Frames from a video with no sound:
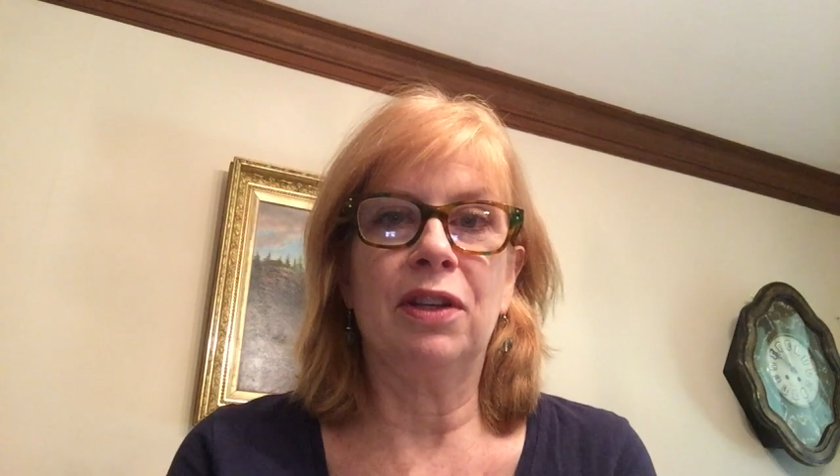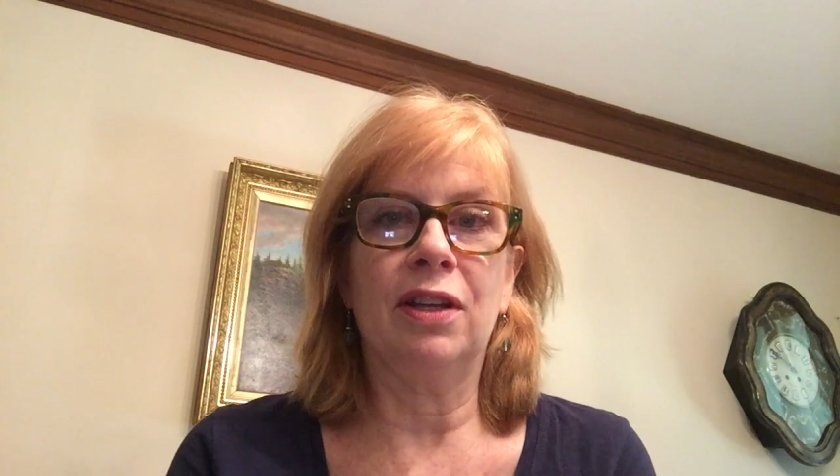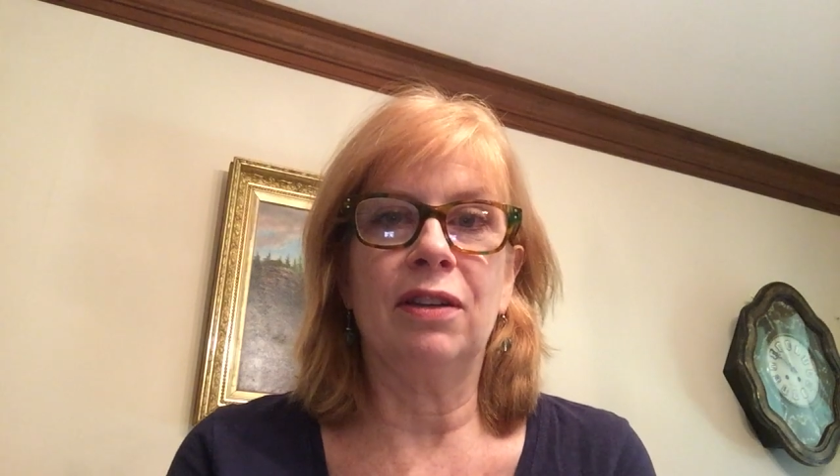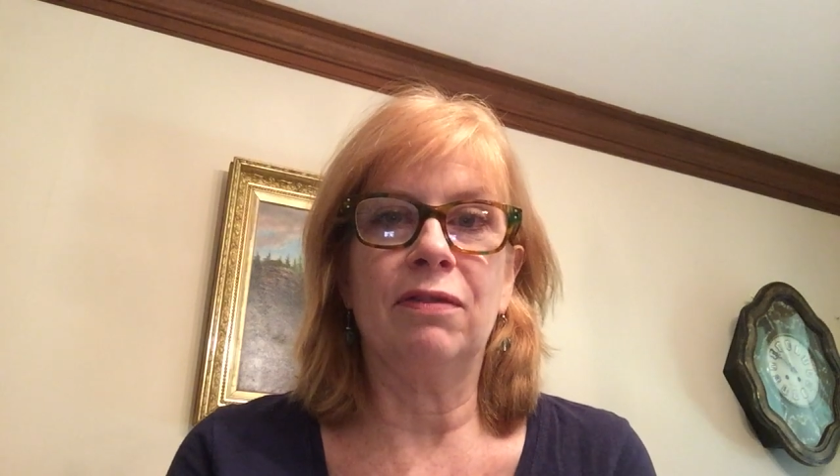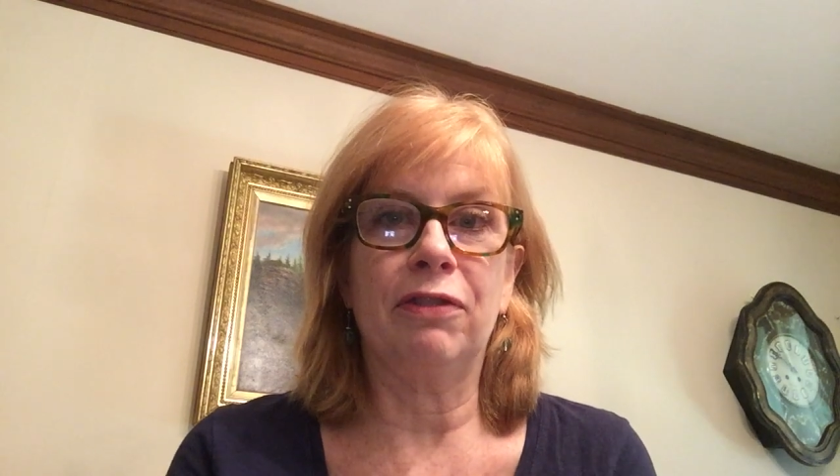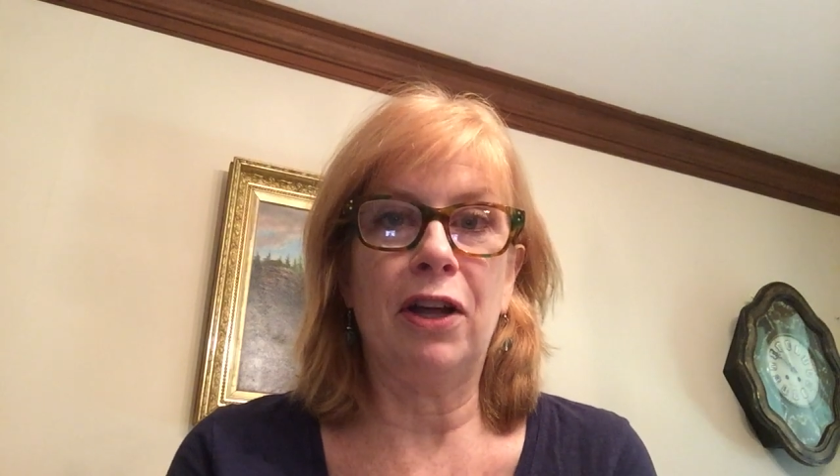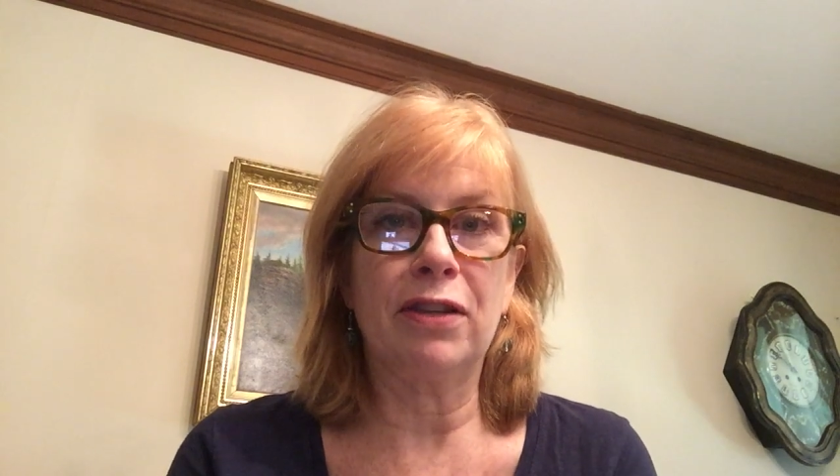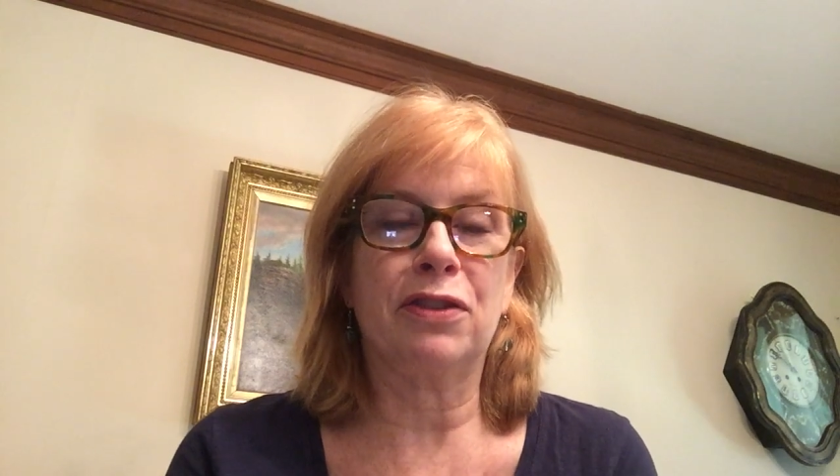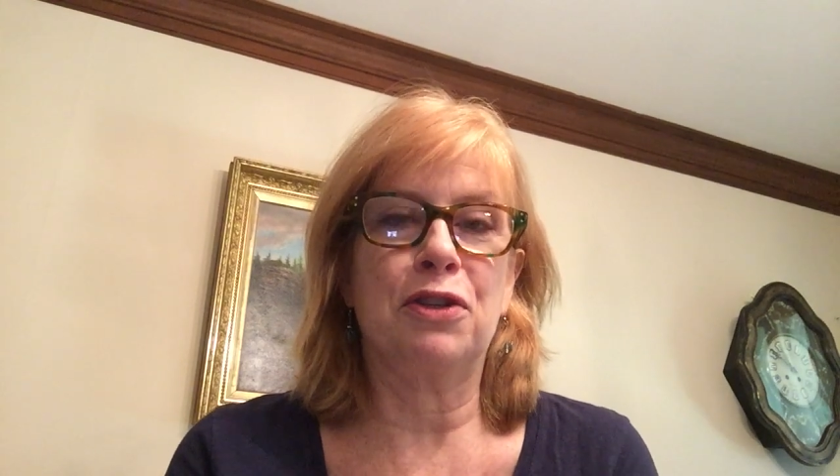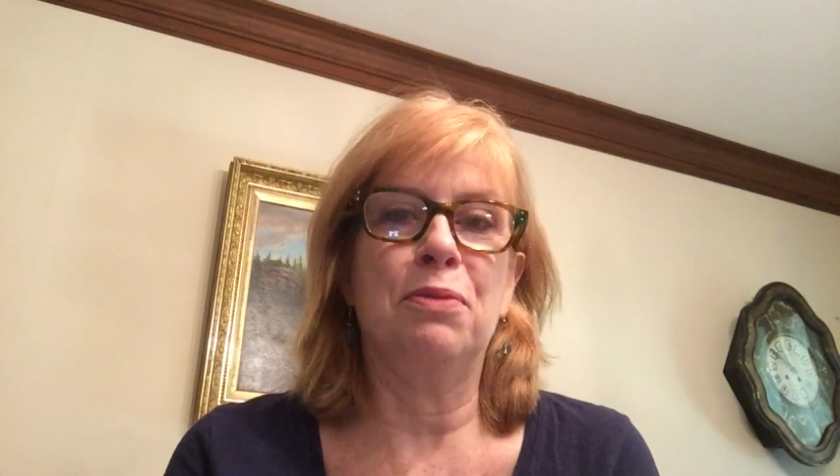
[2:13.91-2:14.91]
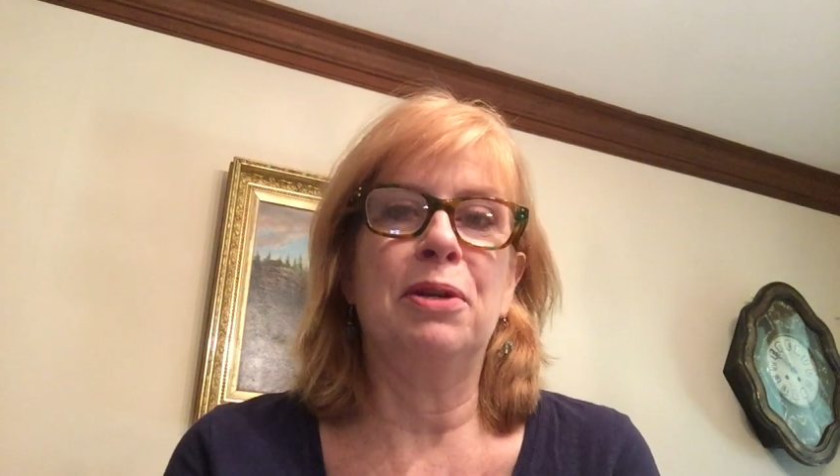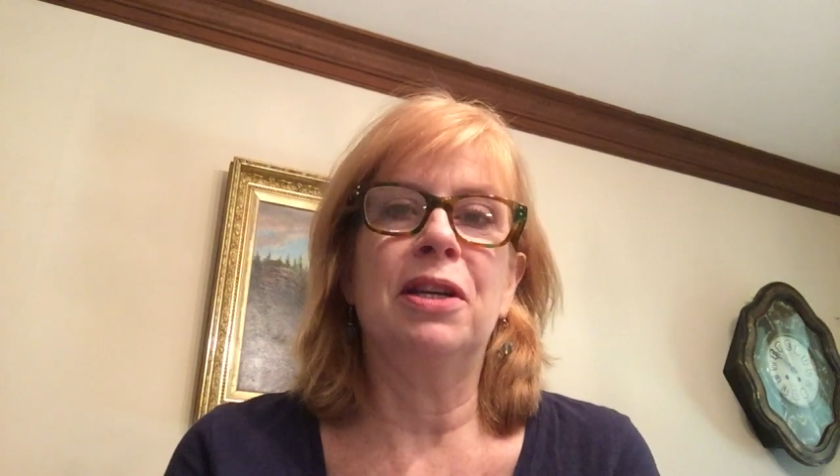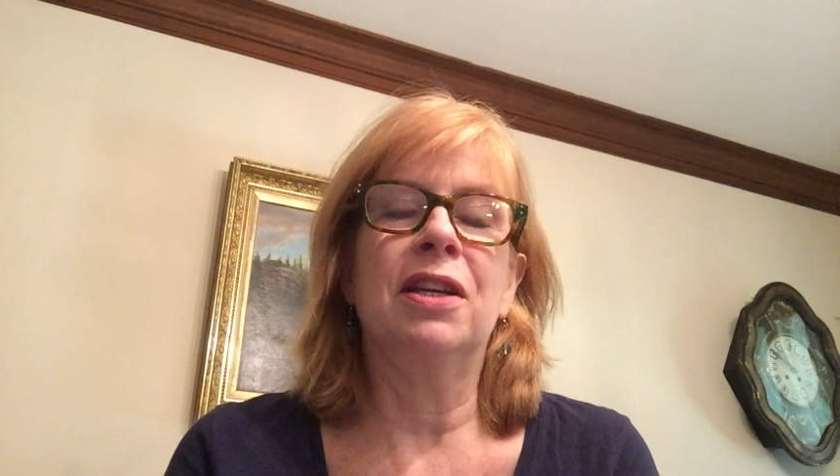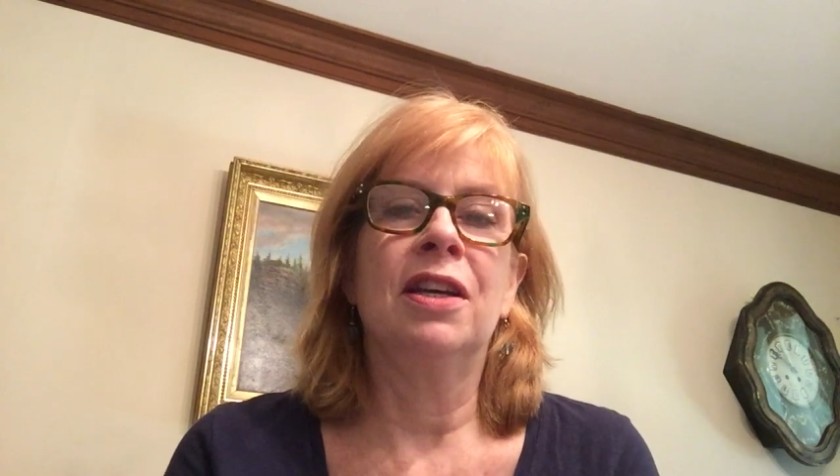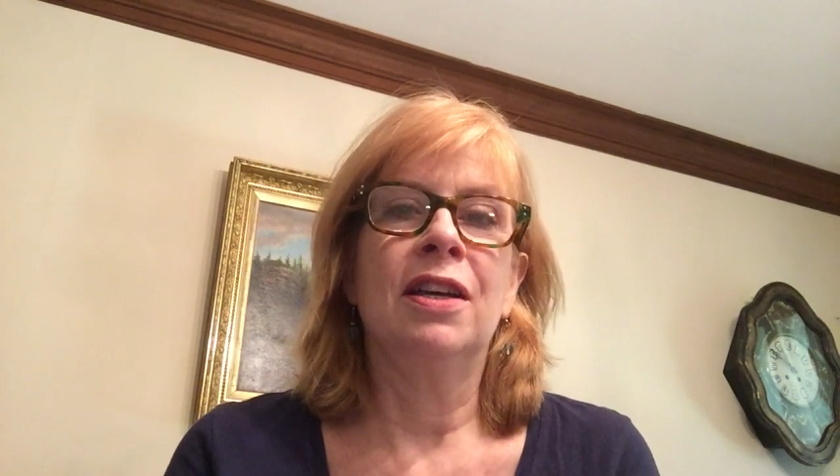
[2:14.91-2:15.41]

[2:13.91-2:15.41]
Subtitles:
at floss tubing.